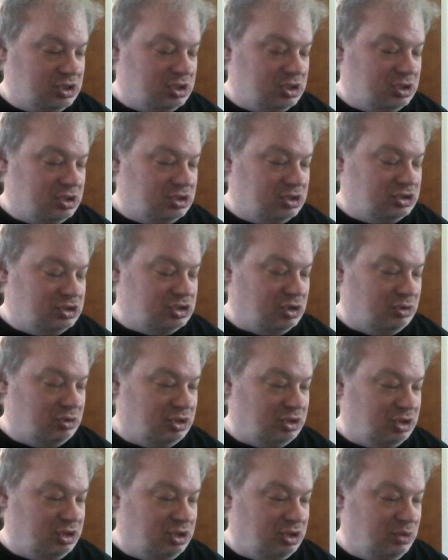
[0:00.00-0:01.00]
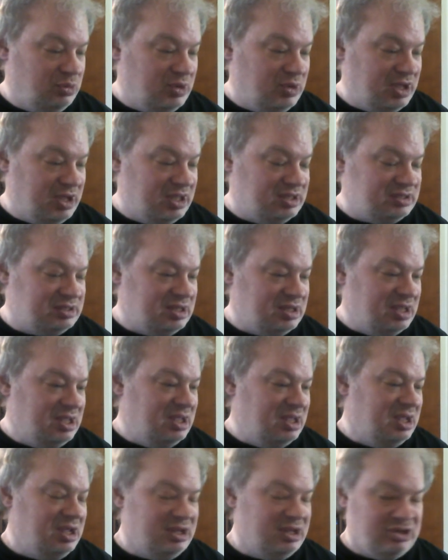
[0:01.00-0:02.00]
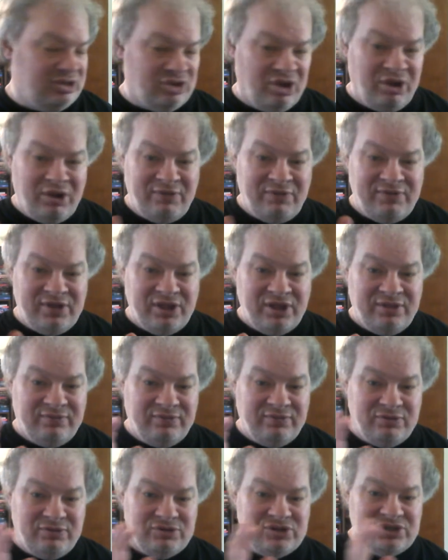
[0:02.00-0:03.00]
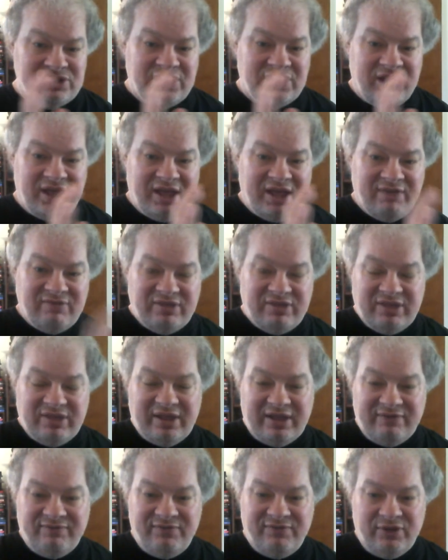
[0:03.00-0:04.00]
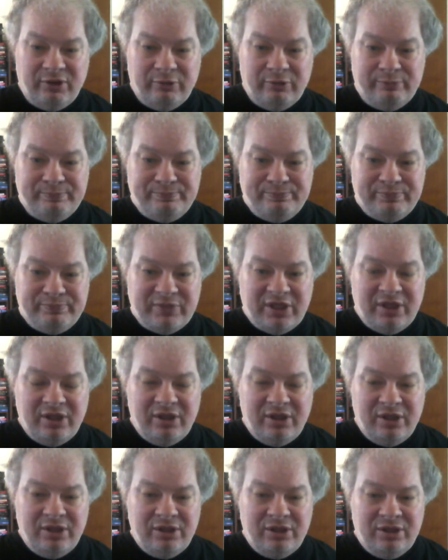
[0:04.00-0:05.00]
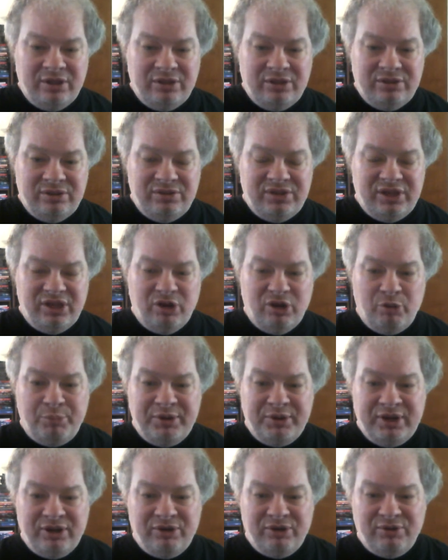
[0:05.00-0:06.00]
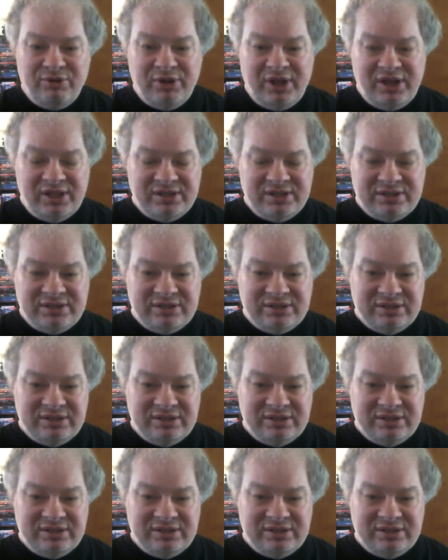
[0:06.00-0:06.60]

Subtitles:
shown in the US. And all the other versions I have of that film, the opening credits,